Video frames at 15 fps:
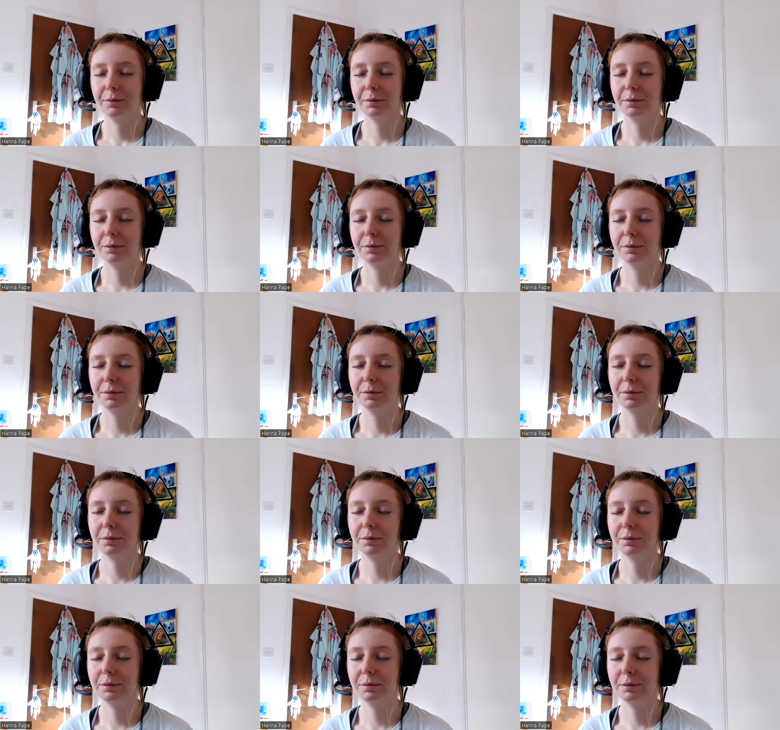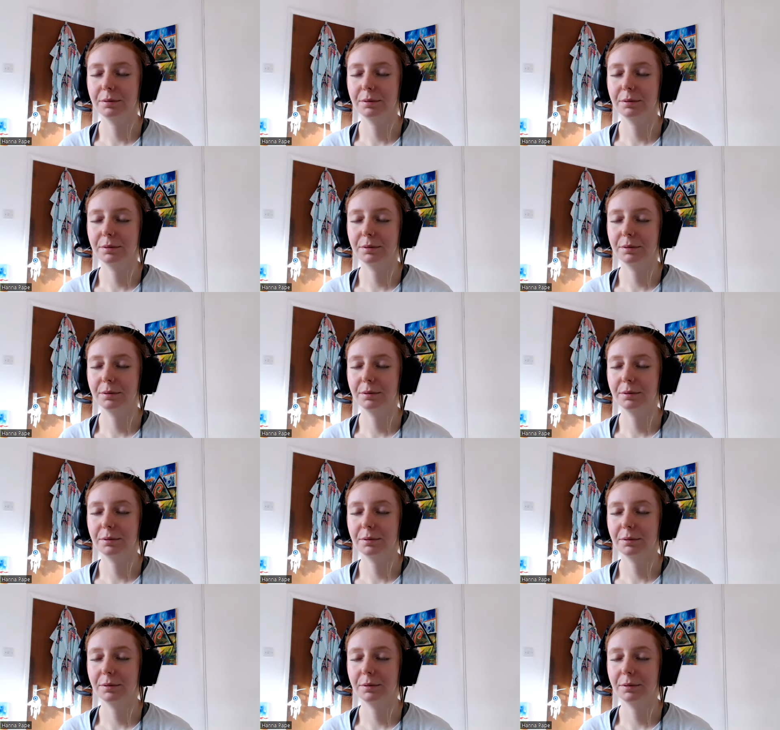
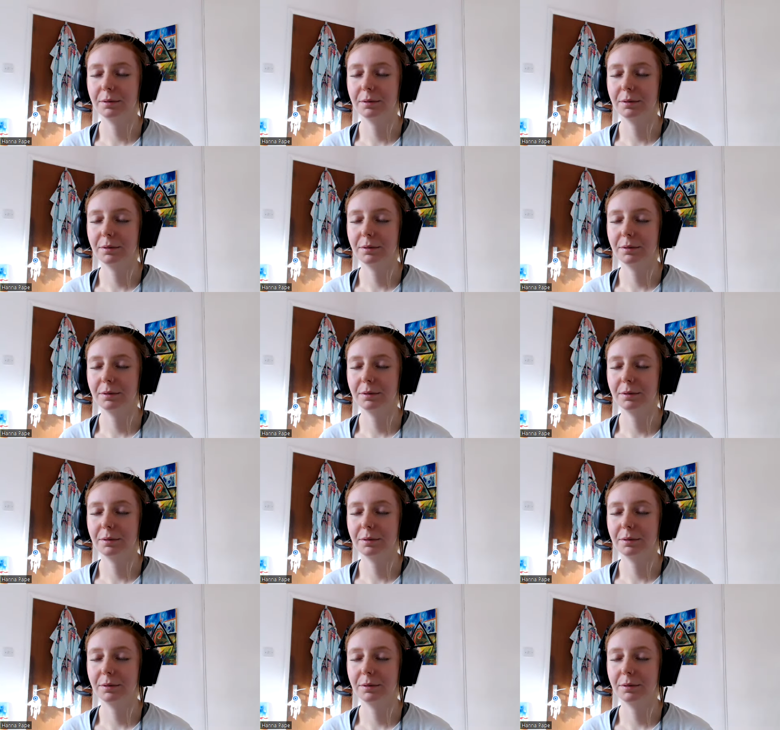Nobody speaks.